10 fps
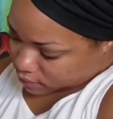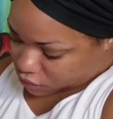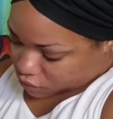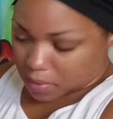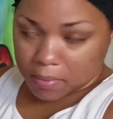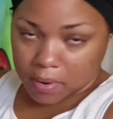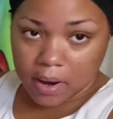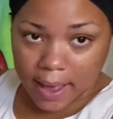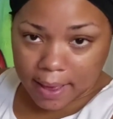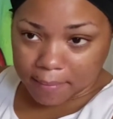So remember,
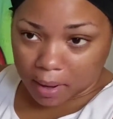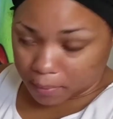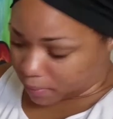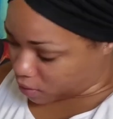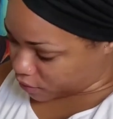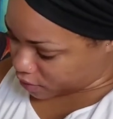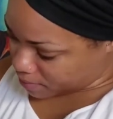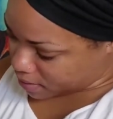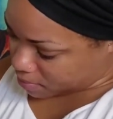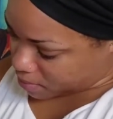I already
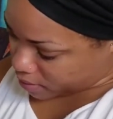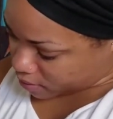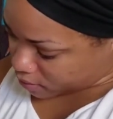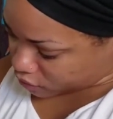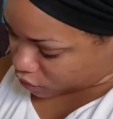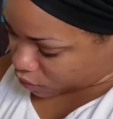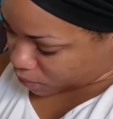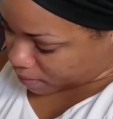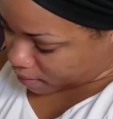made a mark, so know where mine